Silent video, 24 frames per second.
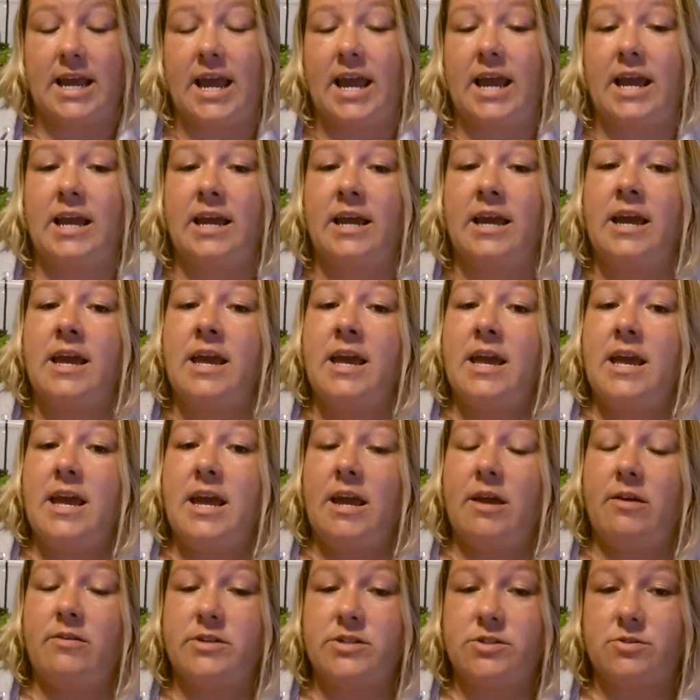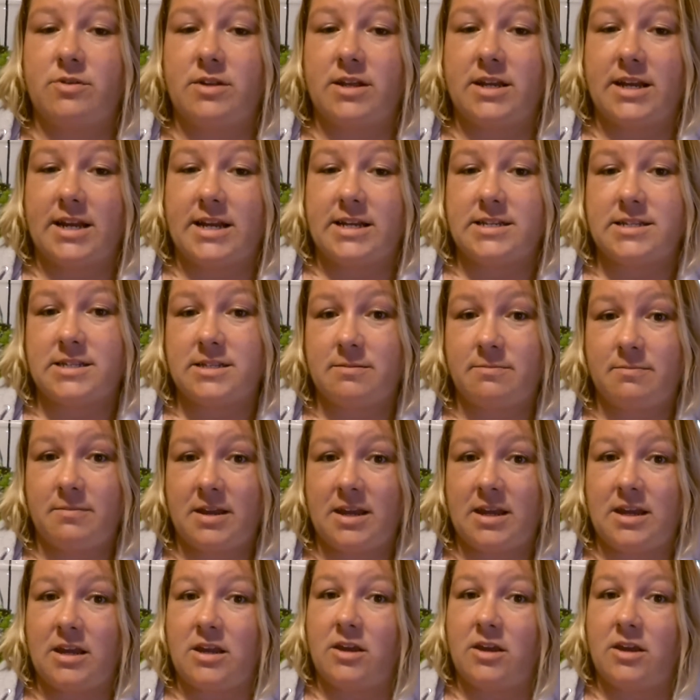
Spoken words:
hey, it was really nice to meet